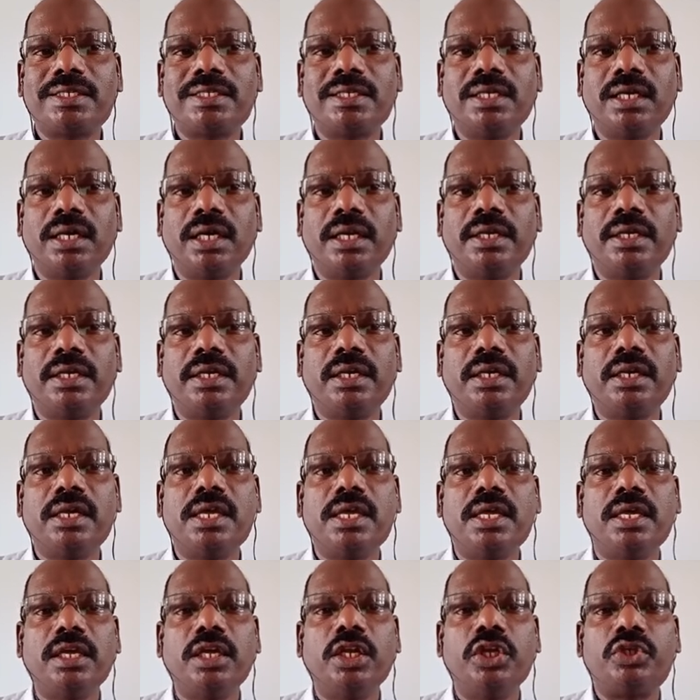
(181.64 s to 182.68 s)
and
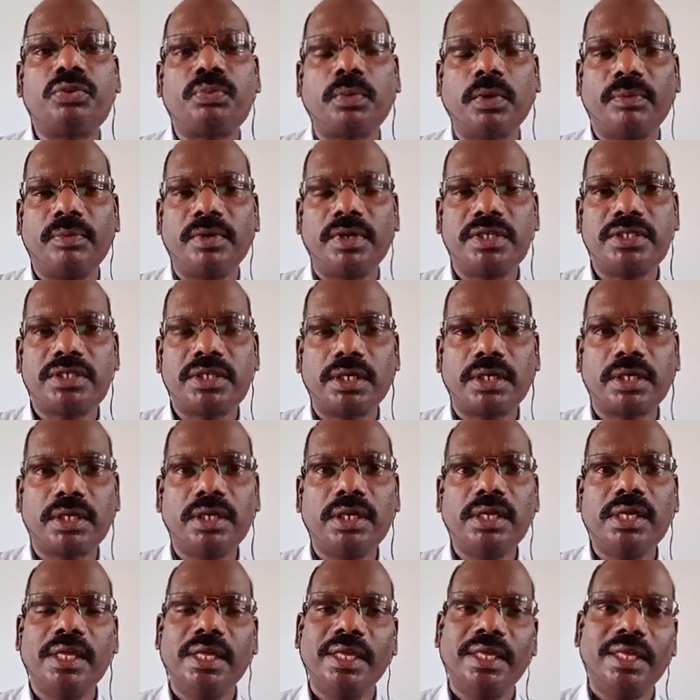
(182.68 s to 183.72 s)
its powers are
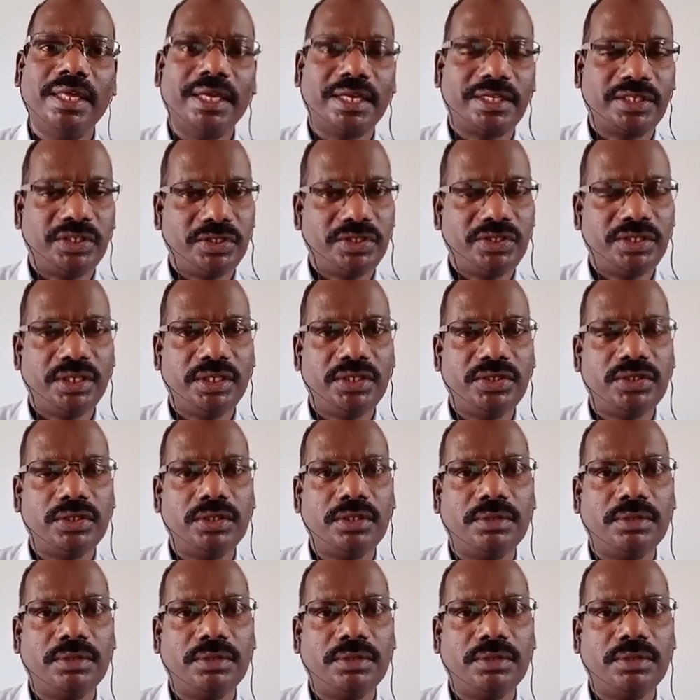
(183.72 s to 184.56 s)
exercised.